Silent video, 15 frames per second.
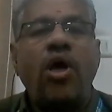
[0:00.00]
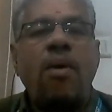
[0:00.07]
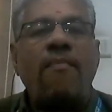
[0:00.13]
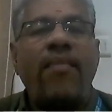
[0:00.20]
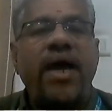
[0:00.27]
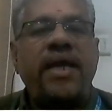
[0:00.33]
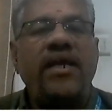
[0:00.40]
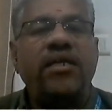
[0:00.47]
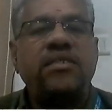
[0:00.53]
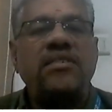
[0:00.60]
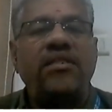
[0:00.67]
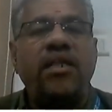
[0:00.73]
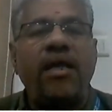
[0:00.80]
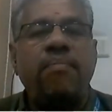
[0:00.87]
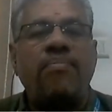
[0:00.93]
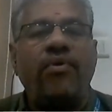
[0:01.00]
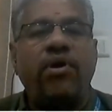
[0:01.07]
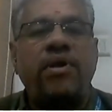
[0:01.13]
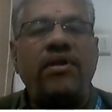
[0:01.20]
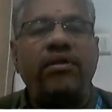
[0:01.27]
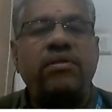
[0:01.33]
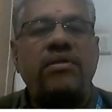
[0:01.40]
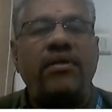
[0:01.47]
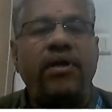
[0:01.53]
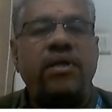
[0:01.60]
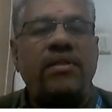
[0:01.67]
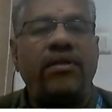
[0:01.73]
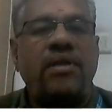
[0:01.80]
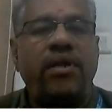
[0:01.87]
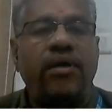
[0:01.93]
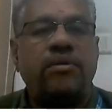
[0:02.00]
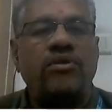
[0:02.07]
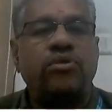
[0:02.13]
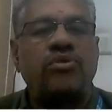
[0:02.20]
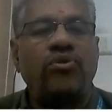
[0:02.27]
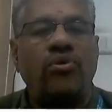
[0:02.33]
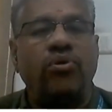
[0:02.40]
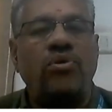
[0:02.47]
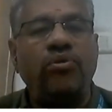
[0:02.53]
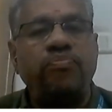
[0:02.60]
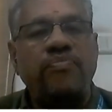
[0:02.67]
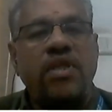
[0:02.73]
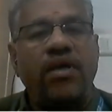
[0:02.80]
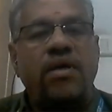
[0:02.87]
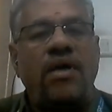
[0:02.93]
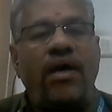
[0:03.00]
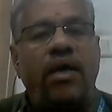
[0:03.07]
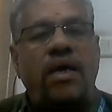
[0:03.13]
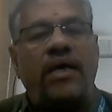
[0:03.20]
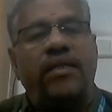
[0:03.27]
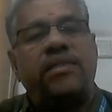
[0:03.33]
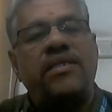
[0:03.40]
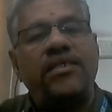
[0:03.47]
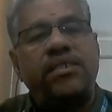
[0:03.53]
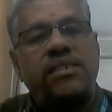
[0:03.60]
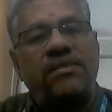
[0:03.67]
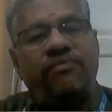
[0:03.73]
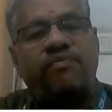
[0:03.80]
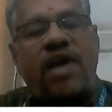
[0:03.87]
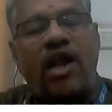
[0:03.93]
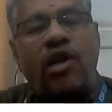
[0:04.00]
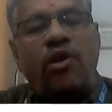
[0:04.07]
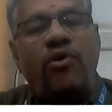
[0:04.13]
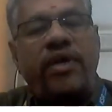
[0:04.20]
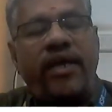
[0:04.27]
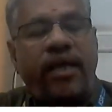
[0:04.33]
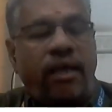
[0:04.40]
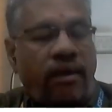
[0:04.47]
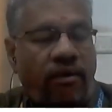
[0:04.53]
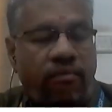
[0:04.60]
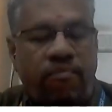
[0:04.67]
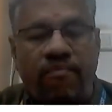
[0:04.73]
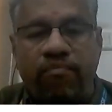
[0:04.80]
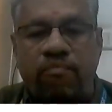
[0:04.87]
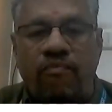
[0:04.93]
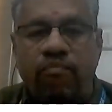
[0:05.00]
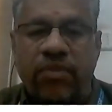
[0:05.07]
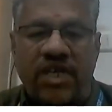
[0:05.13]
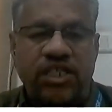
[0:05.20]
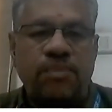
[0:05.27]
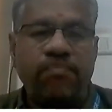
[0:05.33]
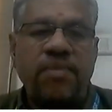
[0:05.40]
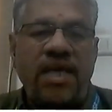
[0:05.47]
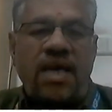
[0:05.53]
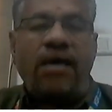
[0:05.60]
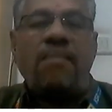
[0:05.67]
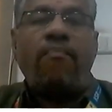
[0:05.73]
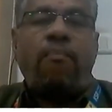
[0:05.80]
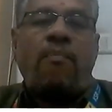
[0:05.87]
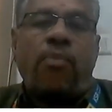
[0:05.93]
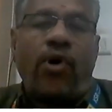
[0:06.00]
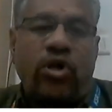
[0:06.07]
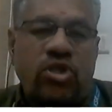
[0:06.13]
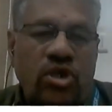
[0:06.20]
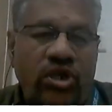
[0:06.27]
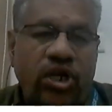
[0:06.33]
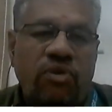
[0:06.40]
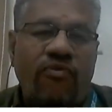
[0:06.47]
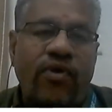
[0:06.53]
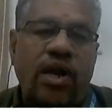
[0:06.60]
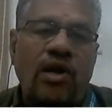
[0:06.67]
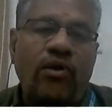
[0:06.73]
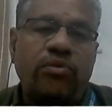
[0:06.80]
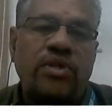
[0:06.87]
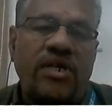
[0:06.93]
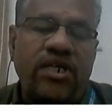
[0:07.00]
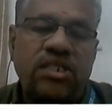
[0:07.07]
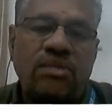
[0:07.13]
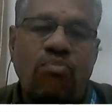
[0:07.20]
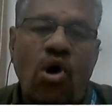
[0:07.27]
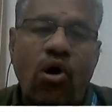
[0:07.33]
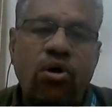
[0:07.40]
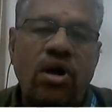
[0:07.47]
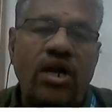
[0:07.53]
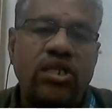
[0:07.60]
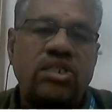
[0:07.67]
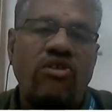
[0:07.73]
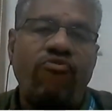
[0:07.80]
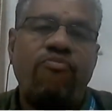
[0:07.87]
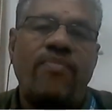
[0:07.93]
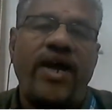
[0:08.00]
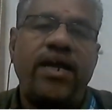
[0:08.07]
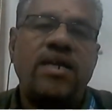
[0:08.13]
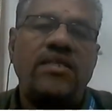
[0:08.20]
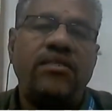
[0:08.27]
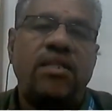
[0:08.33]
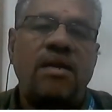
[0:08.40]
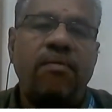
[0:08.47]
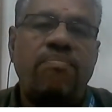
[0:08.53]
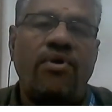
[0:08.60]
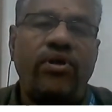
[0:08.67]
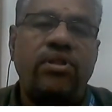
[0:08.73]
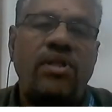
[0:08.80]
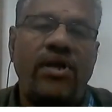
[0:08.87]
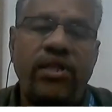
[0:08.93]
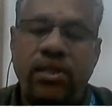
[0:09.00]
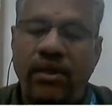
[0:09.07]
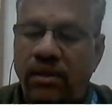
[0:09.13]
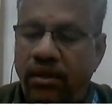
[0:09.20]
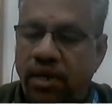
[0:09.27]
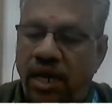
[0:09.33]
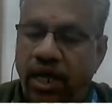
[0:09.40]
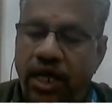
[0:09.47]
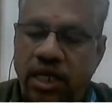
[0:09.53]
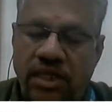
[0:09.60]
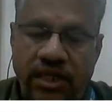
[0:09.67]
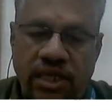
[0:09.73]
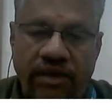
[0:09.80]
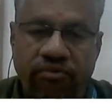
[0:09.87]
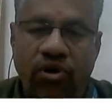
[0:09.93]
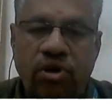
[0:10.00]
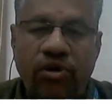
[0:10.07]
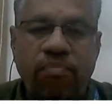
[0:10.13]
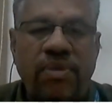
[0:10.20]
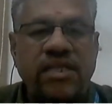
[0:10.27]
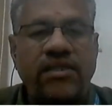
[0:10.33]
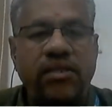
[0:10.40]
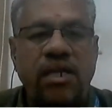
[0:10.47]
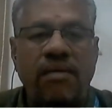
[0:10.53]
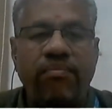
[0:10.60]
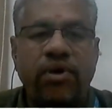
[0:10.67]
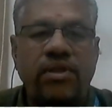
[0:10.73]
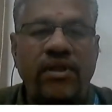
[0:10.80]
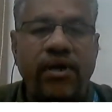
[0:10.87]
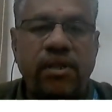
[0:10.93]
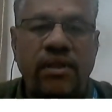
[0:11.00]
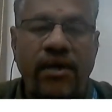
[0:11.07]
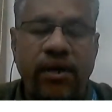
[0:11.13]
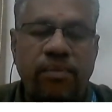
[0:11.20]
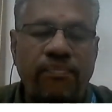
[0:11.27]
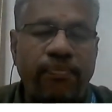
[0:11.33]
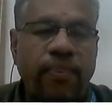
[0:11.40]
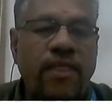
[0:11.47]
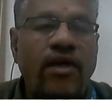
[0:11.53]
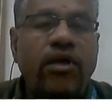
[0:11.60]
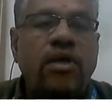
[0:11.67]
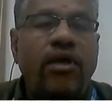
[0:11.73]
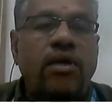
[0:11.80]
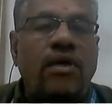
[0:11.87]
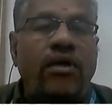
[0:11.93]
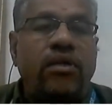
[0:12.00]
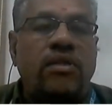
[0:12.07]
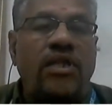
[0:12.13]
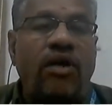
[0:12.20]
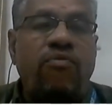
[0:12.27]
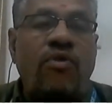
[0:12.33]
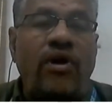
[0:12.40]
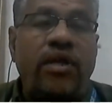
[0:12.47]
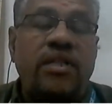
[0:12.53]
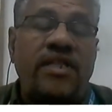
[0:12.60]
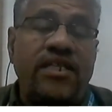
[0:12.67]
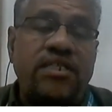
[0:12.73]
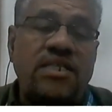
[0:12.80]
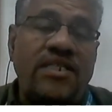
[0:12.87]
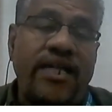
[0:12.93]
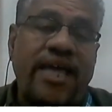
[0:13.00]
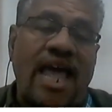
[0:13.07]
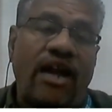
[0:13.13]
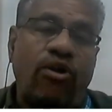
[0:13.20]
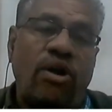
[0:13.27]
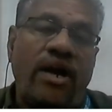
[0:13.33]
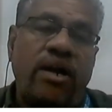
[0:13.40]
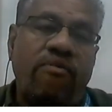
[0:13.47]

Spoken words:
minus 3.33. So this value must be a positive value. That is modulus of minus 3.33 is equal to plus 3.33. Therefore, this is the calculated